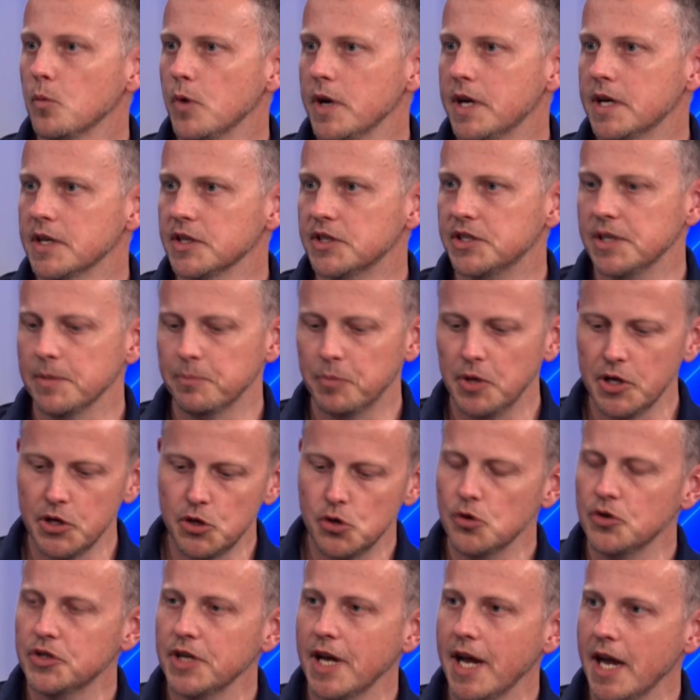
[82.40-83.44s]
we can simply
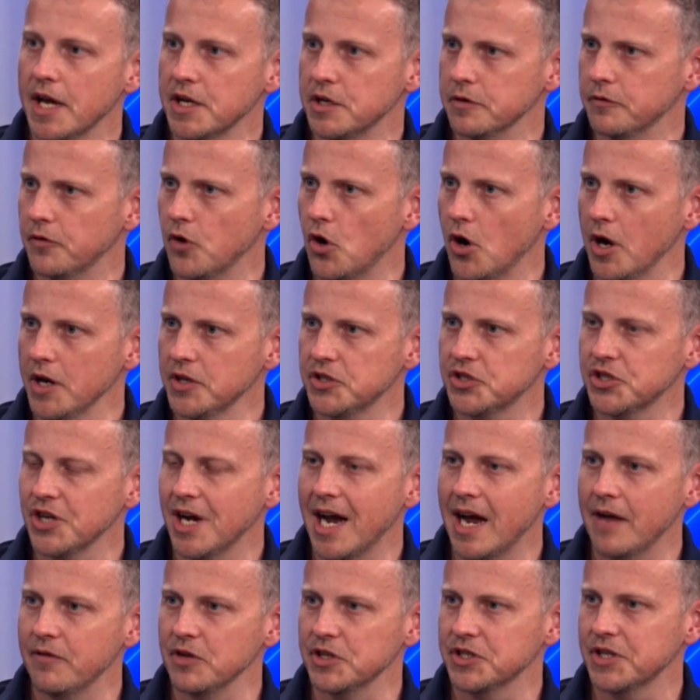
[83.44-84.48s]
use our device to
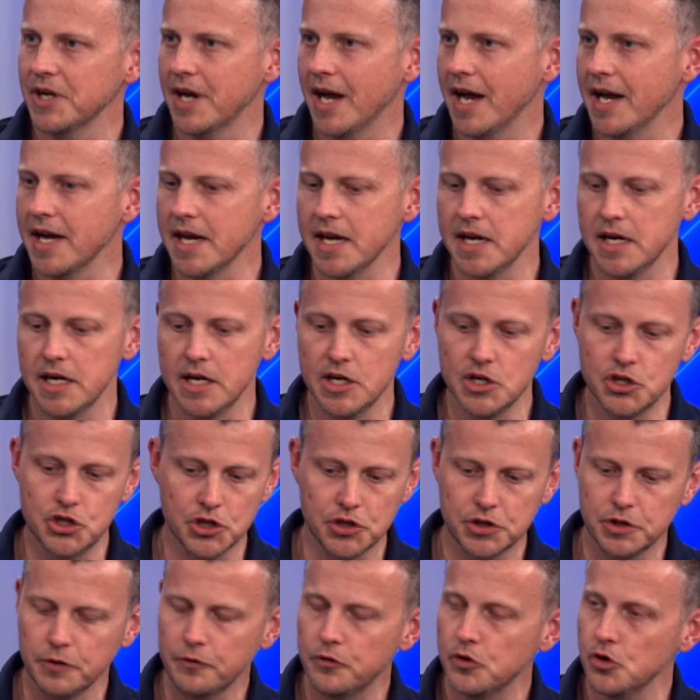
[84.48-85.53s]
harvest honey in
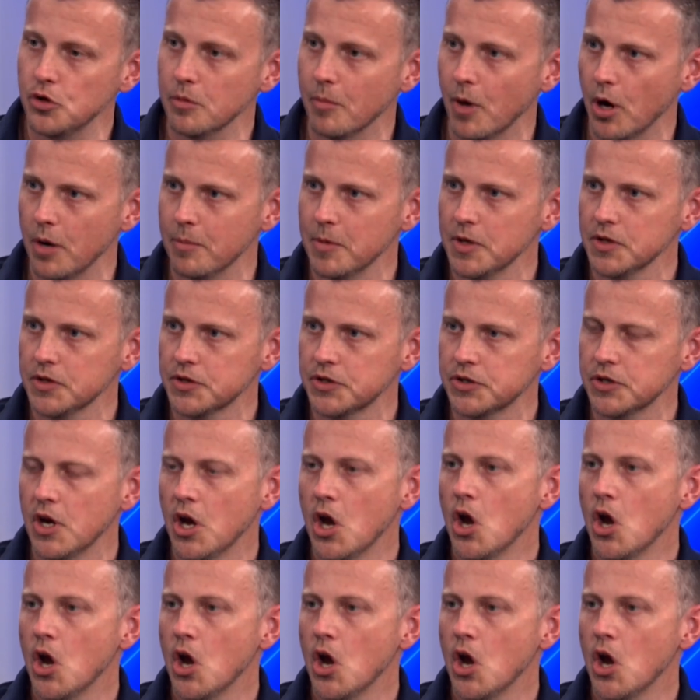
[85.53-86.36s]
just a few moments,